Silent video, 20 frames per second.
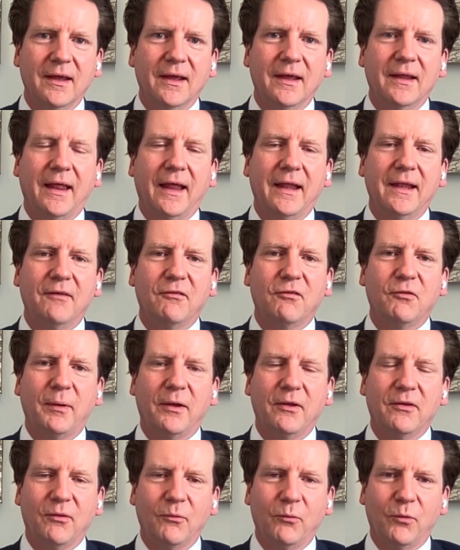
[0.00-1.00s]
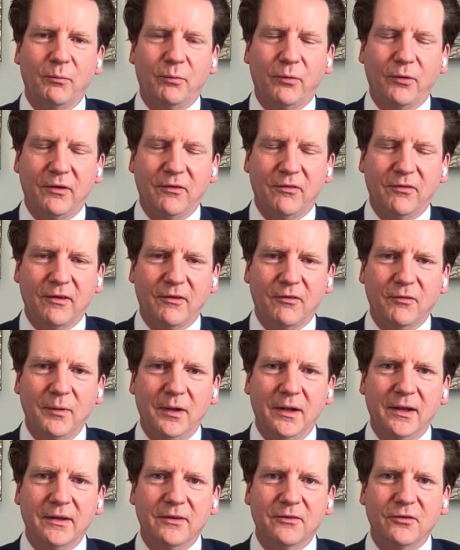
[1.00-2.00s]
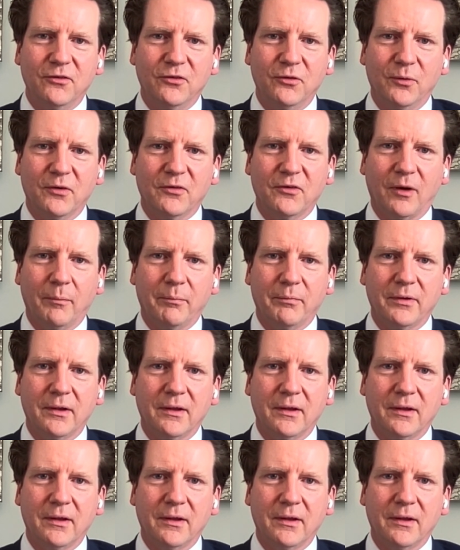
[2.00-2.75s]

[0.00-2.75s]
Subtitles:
Then they've spent the 1.6 million to do it up.